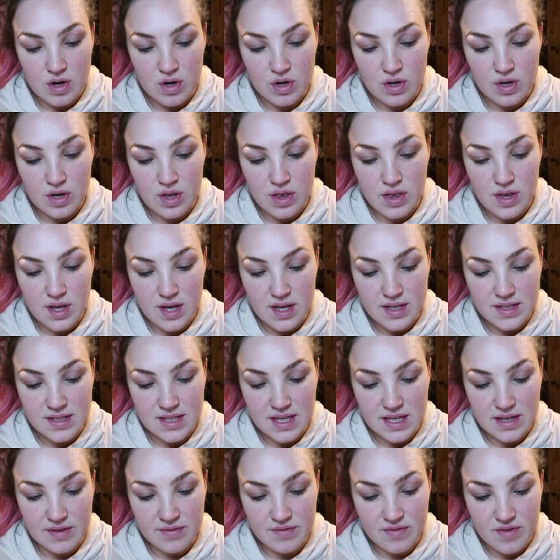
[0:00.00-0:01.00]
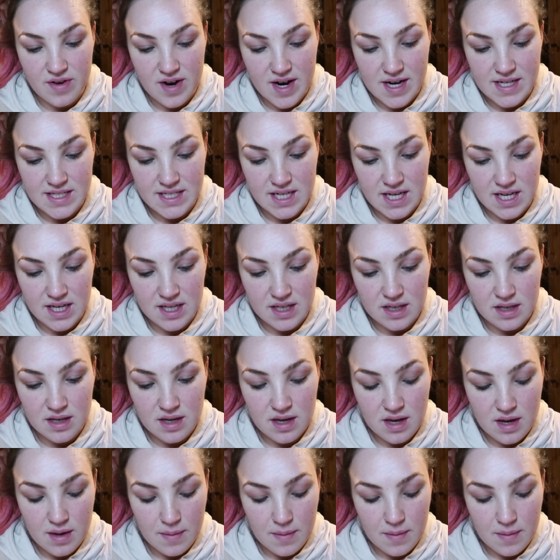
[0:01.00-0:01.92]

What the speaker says: on Thursday and Friday,